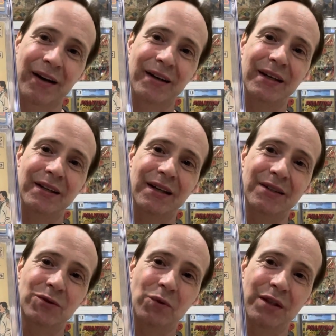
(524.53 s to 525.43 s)
He
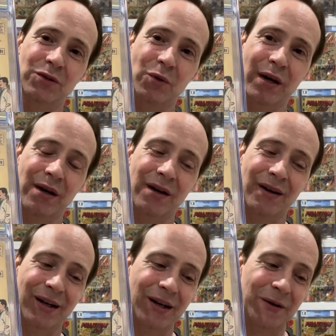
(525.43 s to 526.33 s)
does ones
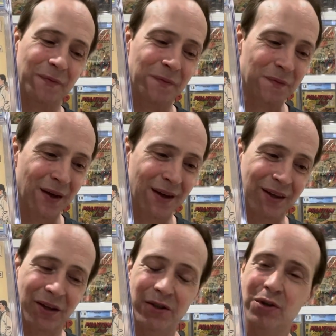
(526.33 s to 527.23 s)
where
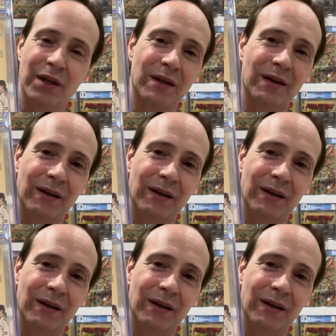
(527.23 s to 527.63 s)
usually,